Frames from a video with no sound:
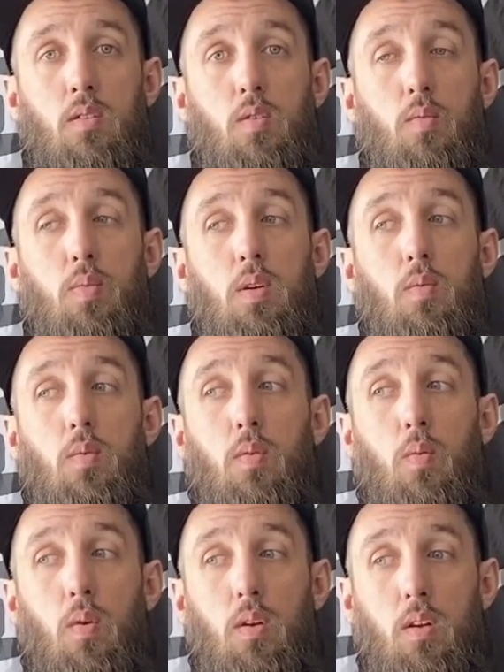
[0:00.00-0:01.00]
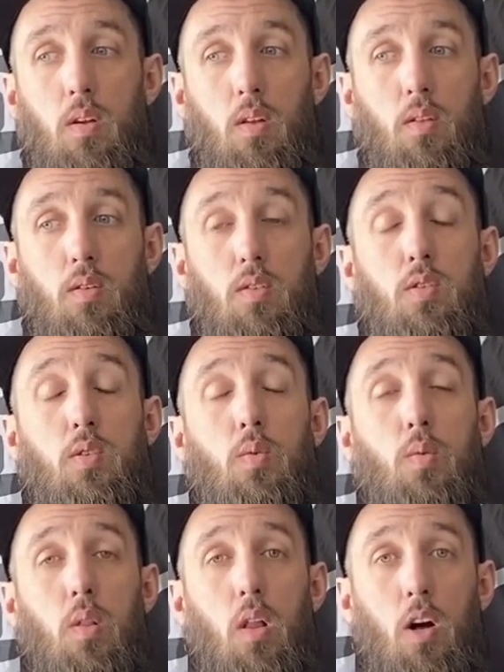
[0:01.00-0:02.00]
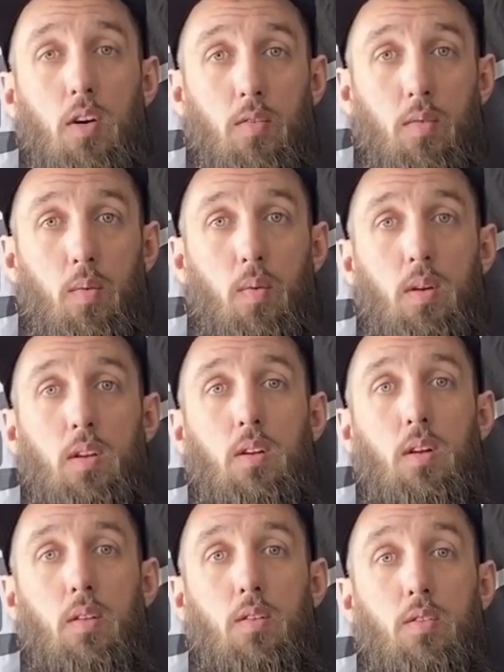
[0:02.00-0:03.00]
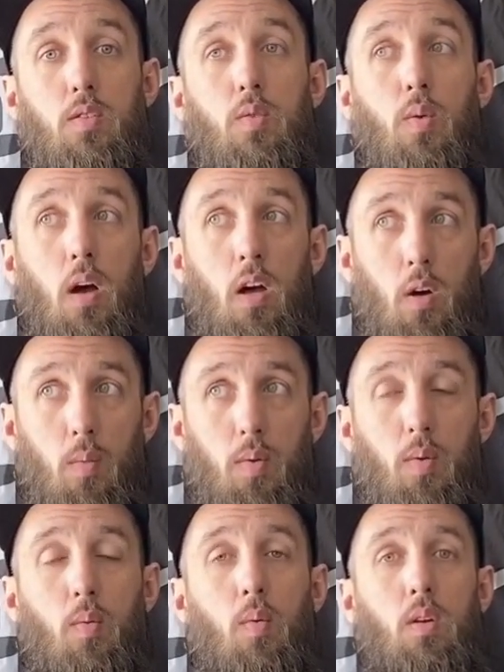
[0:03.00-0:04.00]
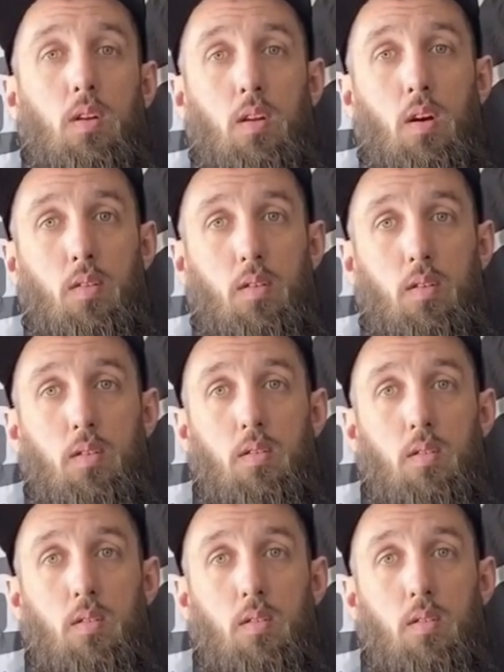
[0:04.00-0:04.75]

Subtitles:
to be with one another, to love one another, to help one another.